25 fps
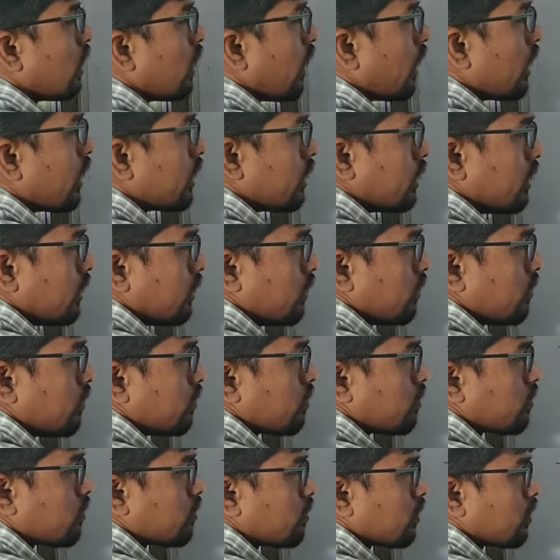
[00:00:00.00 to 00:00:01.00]
earth.
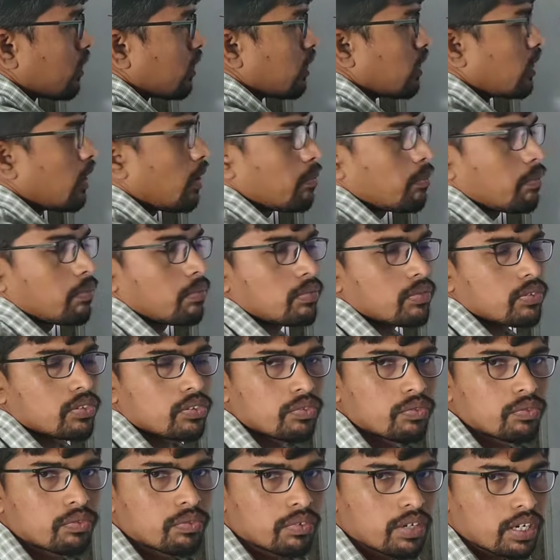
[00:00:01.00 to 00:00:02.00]

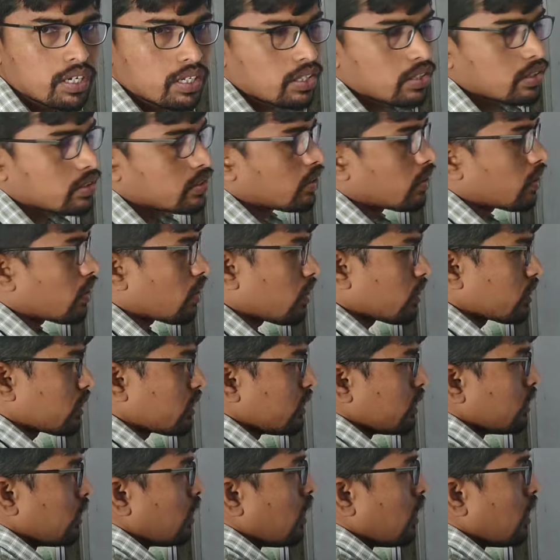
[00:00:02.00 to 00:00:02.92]
What are the rocks